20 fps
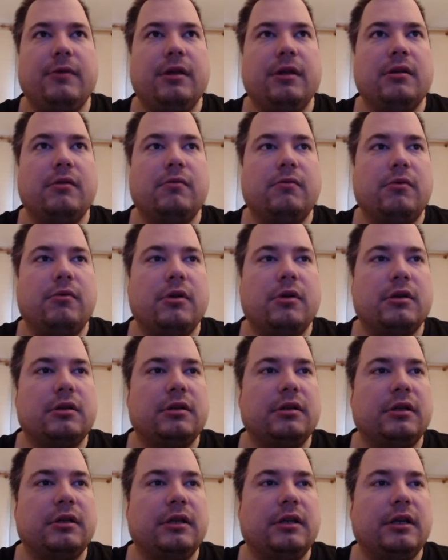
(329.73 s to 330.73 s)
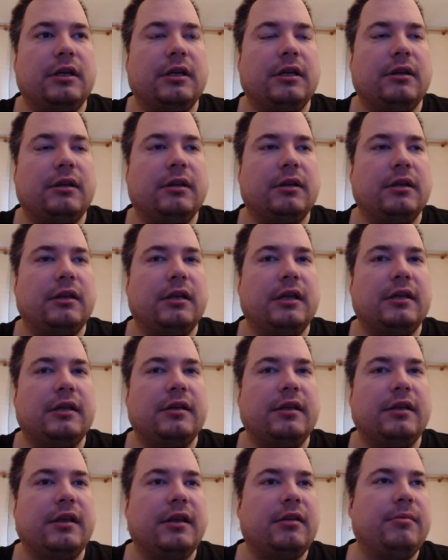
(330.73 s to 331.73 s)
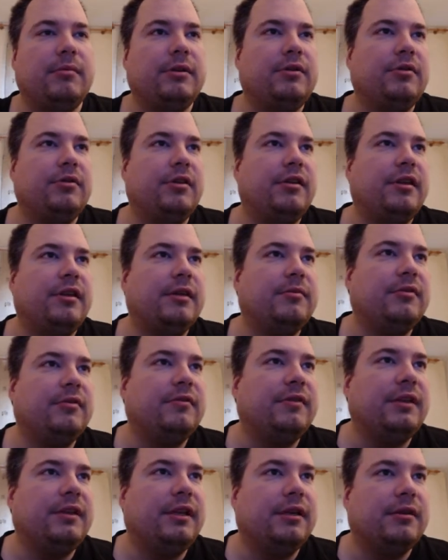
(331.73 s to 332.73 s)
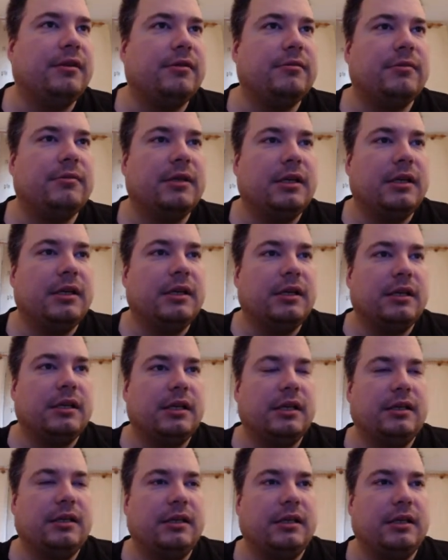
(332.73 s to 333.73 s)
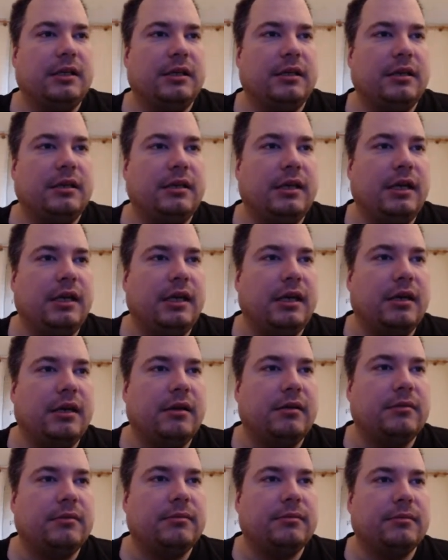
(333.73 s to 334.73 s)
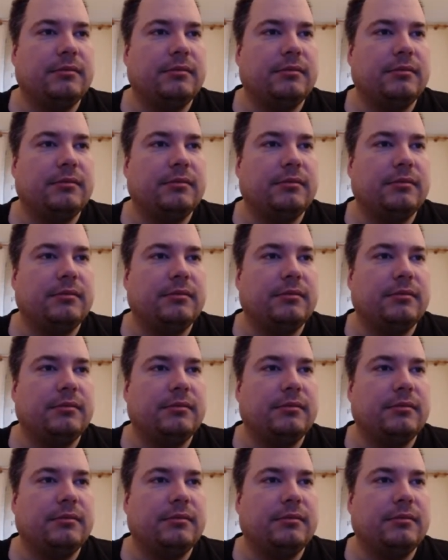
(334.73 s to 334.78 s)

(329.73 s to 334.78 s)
gonna listen a little bit to the demo video, as you can see here,